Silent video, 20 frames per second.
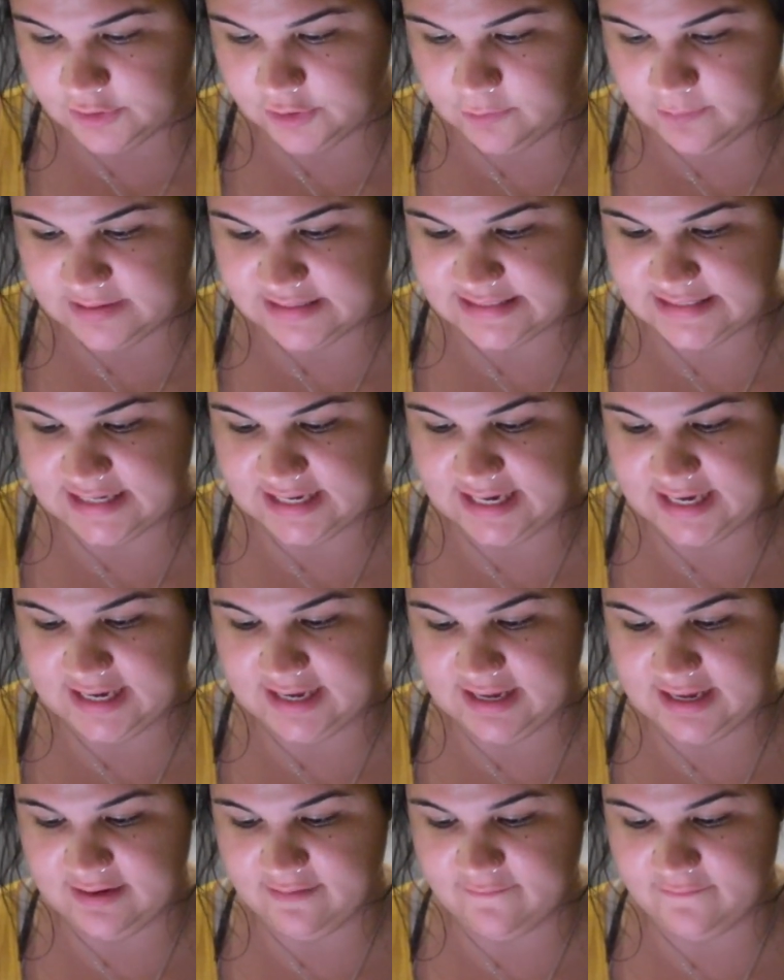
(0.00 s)
US
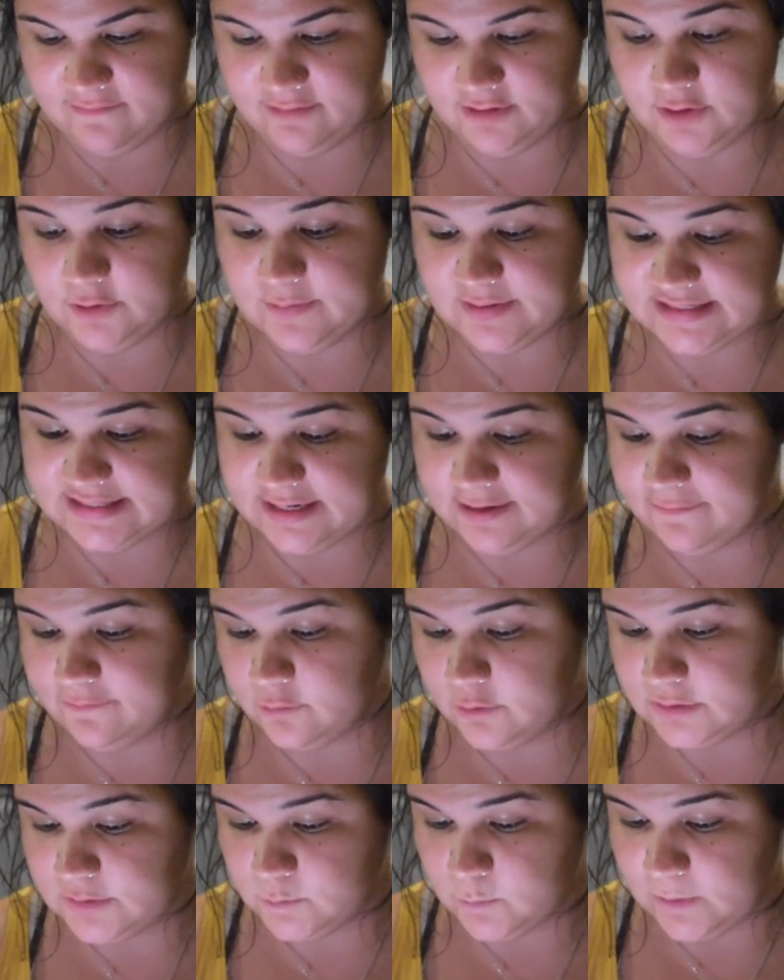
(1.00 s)
Air
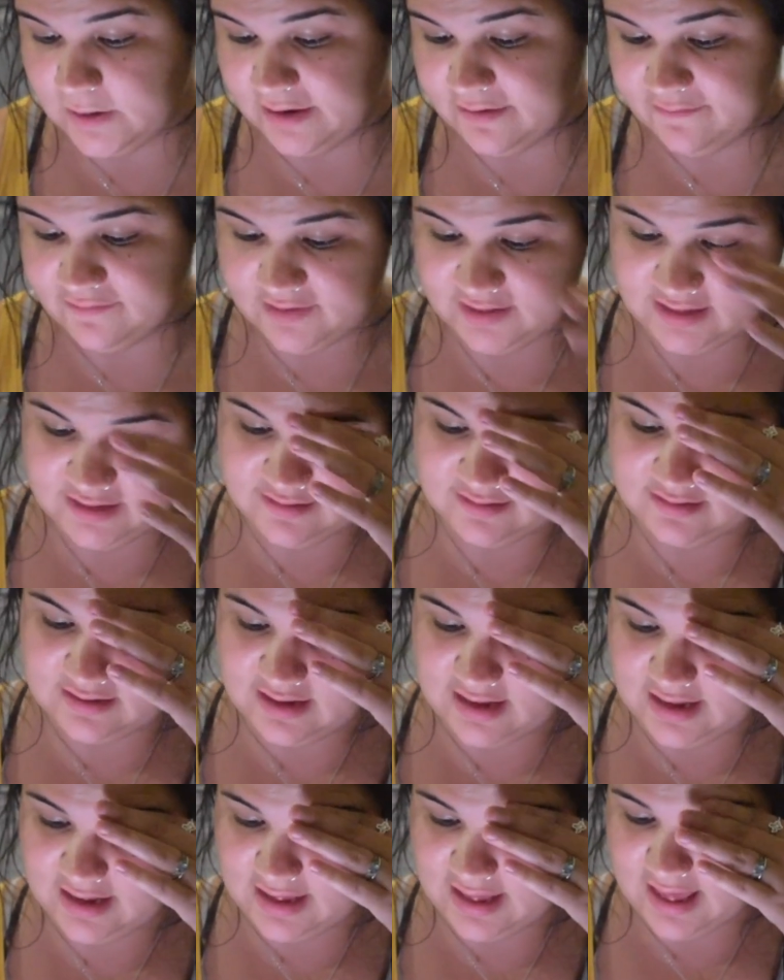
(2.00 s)
Force YP
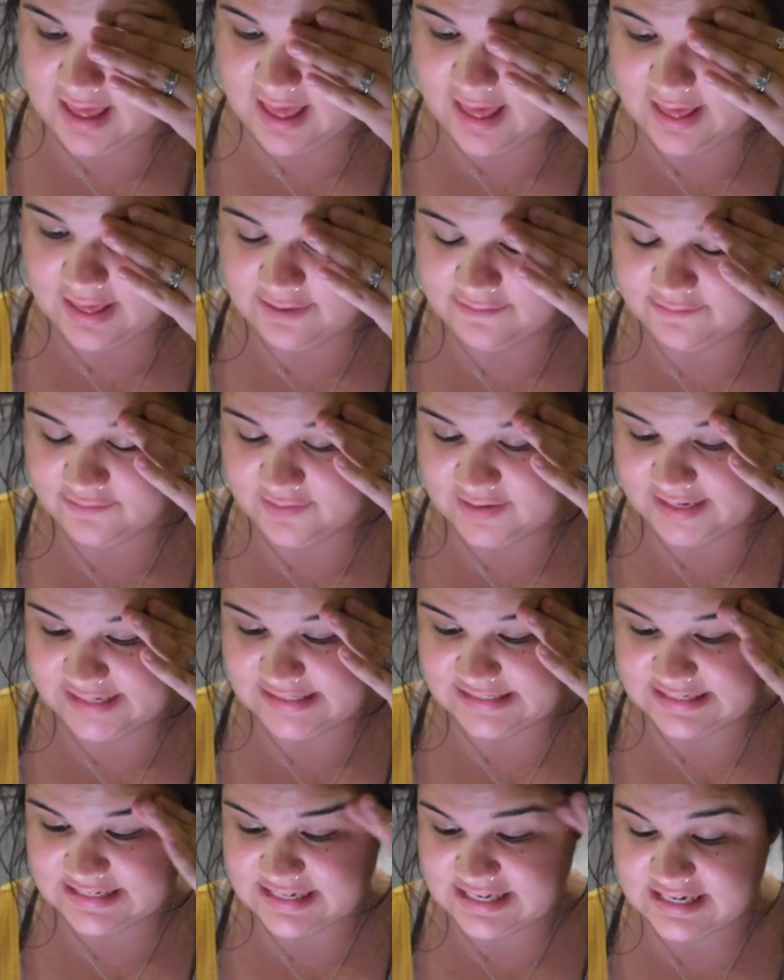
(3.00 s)

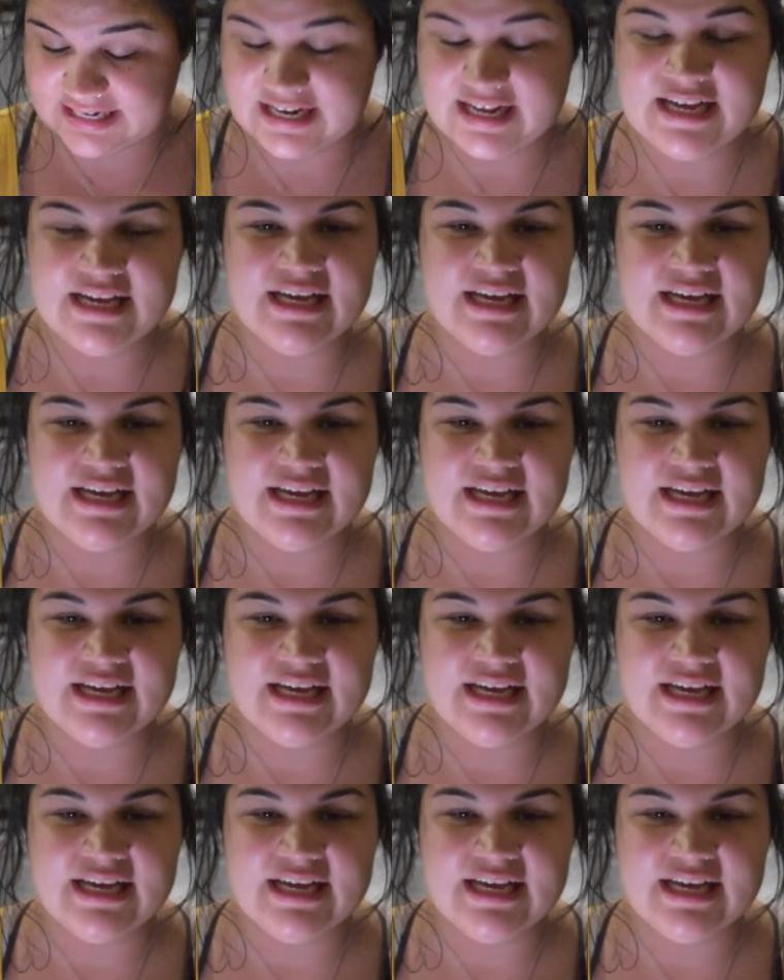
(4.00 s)
AF-19.